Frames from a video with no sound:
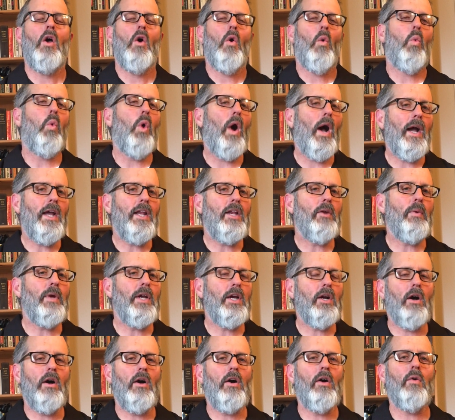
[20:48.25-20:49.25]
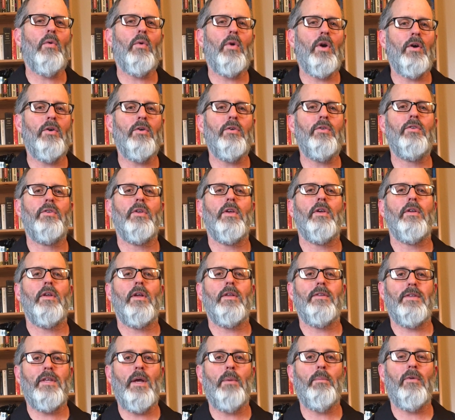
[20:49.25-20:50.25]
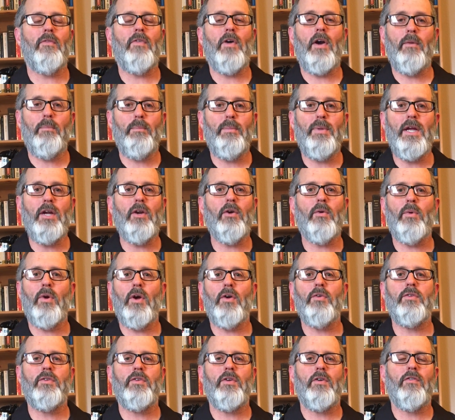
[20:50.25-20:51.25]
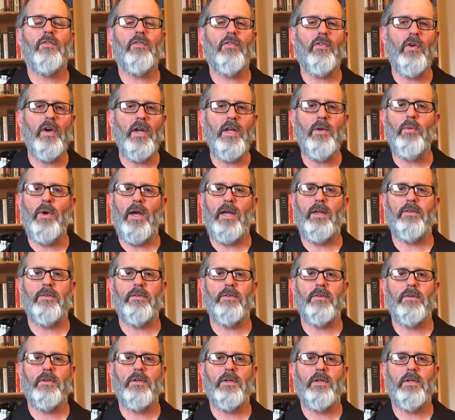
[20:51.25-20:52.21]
Why do we call roads, some of our bigger roads, freeways?